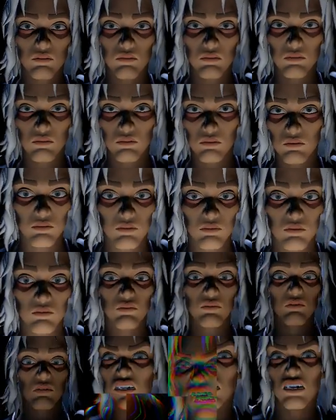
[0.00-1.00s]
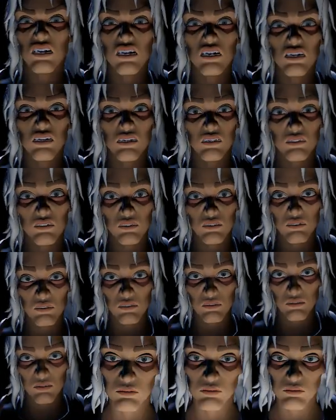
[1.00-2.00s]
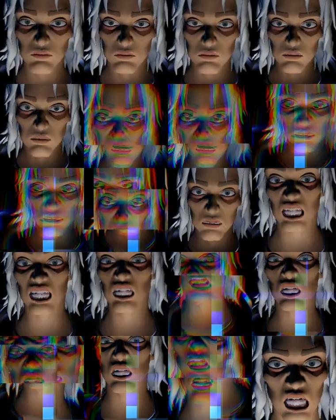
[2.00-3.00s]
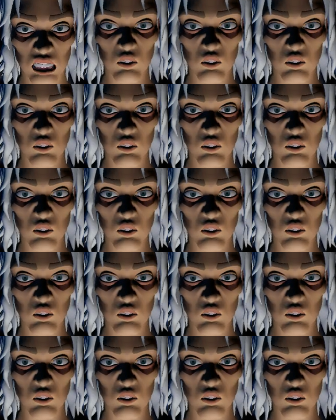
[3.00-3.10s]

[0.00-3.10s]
Best Darren boy. Find the light switch.